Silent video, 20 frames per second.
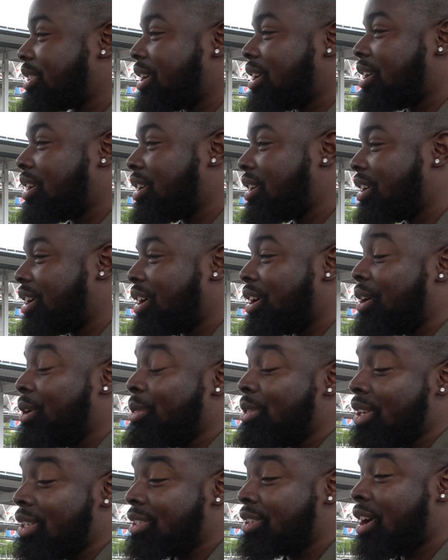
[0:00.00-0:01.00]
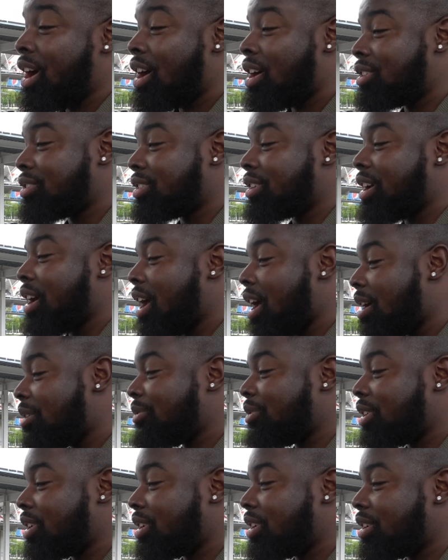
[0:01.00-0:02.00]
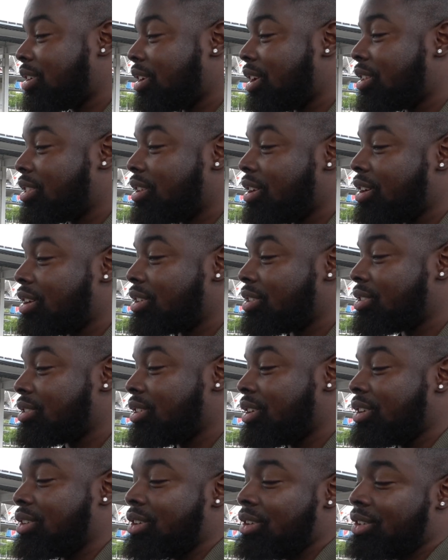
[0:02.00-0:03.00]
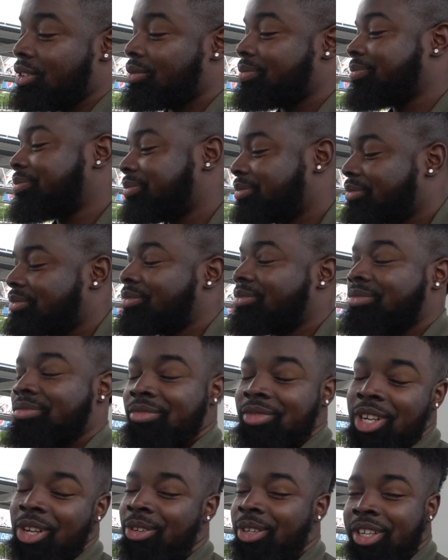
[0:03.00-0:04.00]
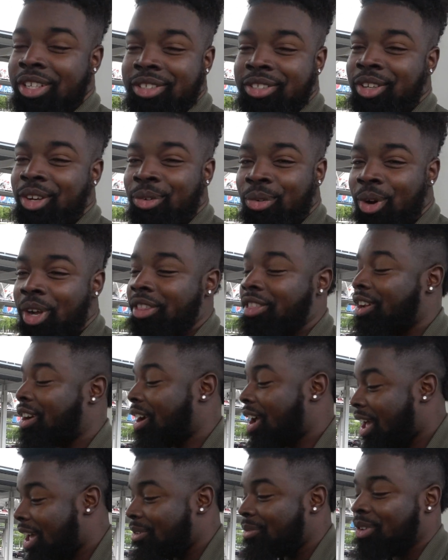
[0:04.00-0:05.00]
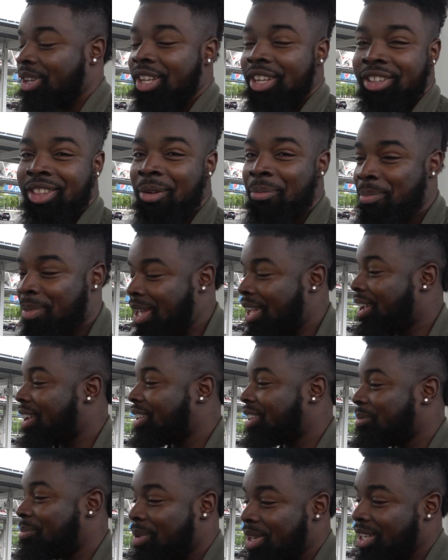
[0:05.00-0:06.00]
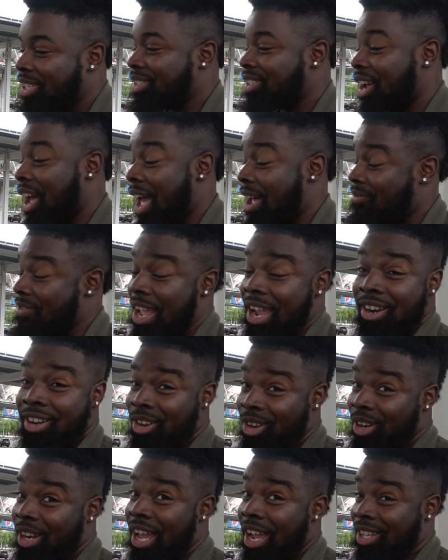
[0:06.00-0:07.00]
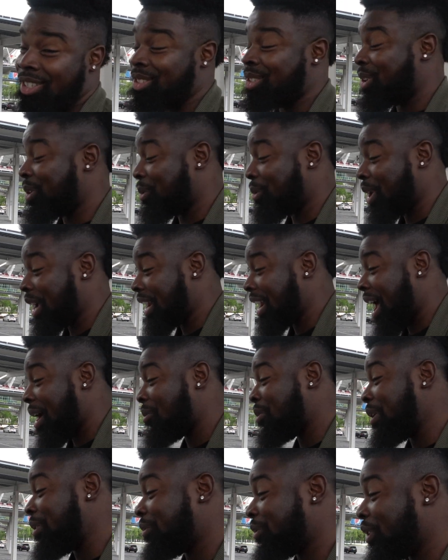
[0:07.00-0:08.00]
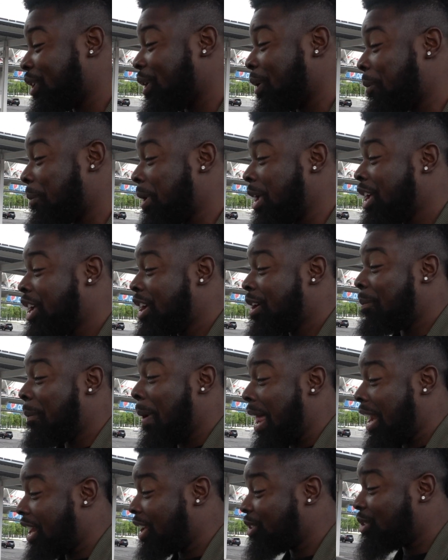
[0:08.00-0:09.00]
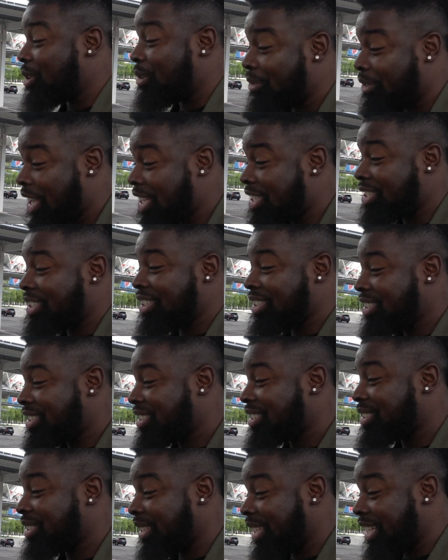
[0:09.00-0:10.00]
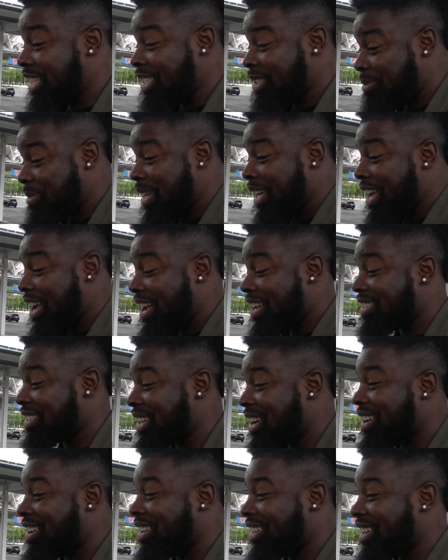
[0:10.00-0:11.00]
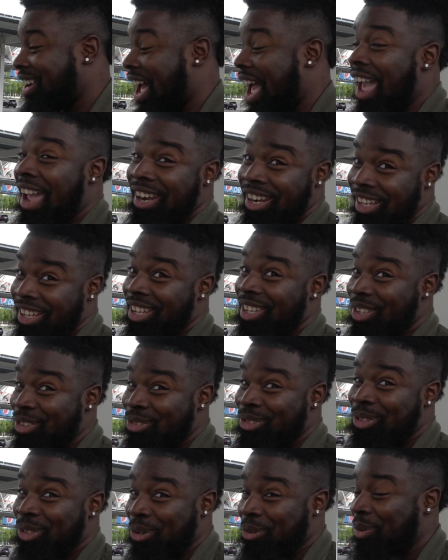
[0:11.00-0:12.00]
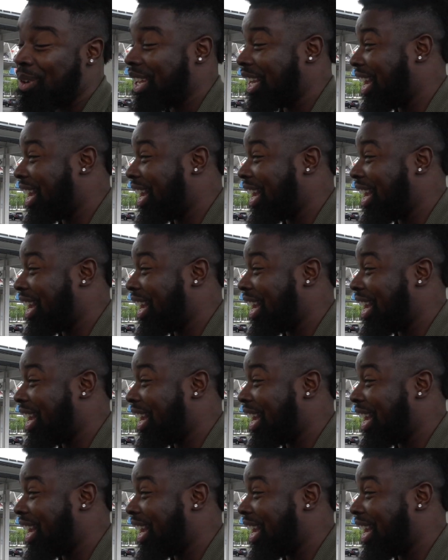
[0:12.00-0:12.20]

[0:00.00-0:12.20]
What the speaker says: heard, oh, these cars are heavy, and they're okay. So what? They're heavy, they're big, the biggest. I'm not gonna lie to you. When I went from my little Avenger to this big ass car, I had to get used to it.